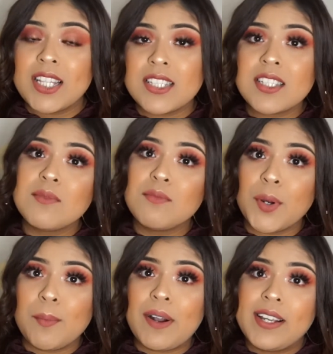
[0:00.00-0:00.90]
This is
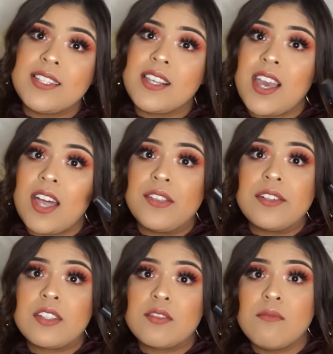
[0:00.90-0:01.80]
more pricey and
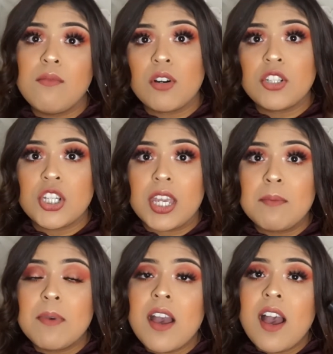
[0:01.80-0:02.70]
this is more cheap.